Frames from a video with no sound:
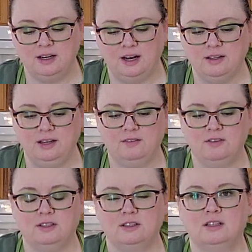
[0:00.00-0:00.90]
it out of the
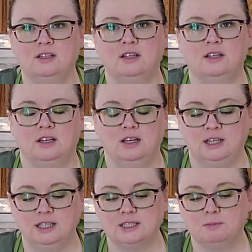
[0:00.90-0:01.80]
oven
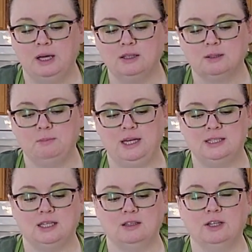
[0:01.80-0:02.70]
and it smells
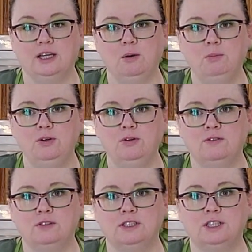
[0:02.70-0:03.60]
amazing. Look how
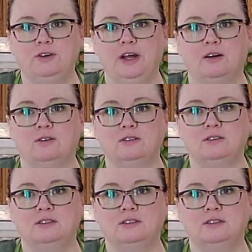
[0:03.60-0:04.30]
beautiful it turned out.